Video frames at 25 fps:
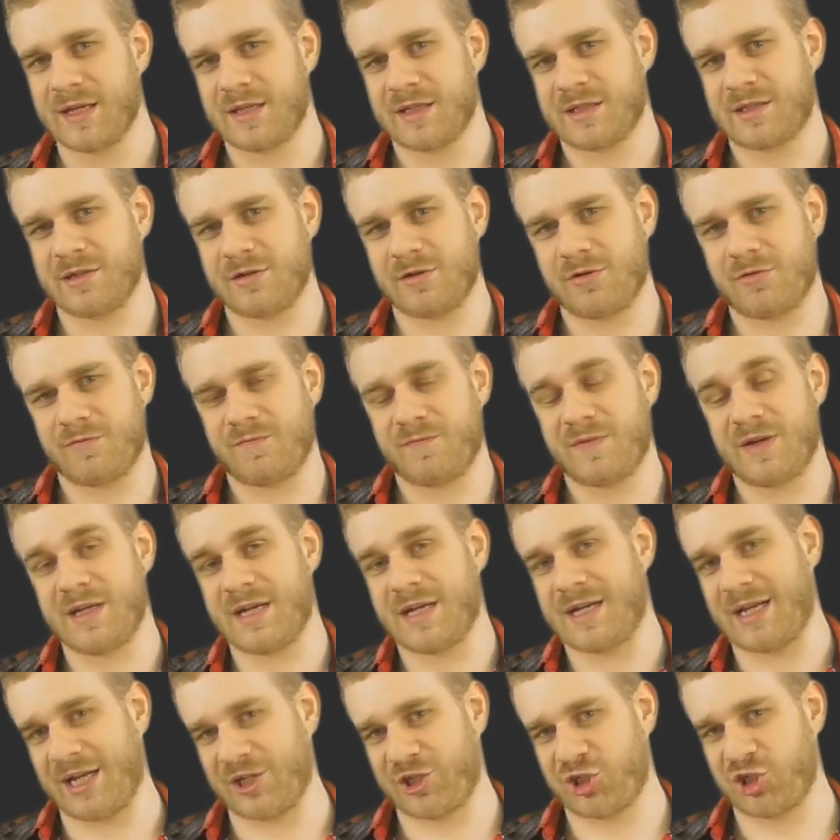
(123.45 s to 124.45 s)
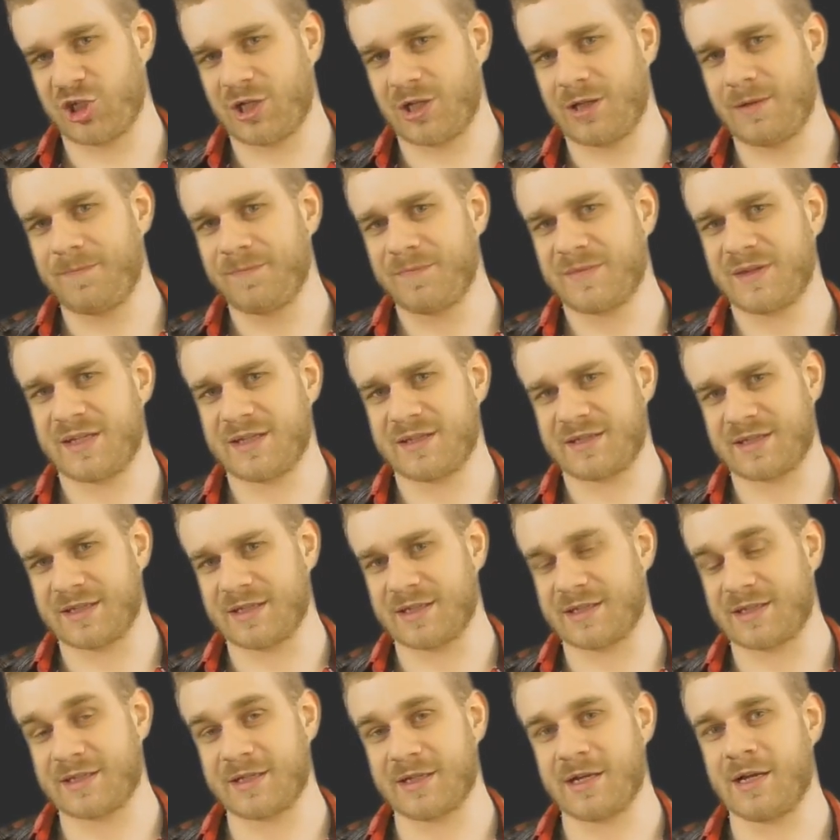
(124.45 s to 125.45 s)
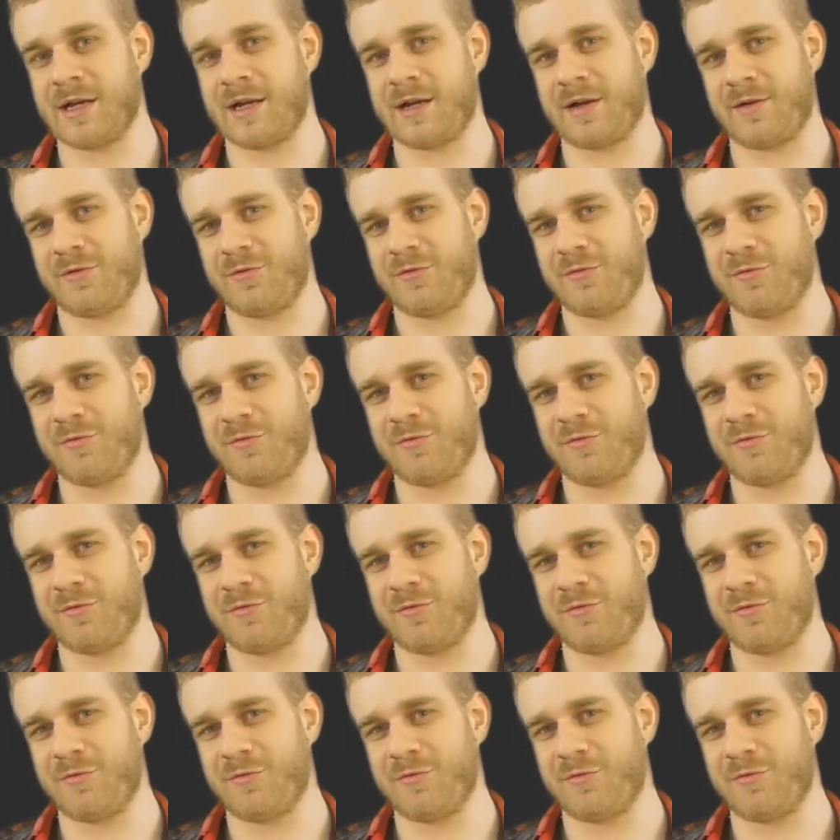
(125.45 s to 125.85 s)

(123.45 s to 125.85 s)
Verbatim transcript: So in a nutshell, this is uh,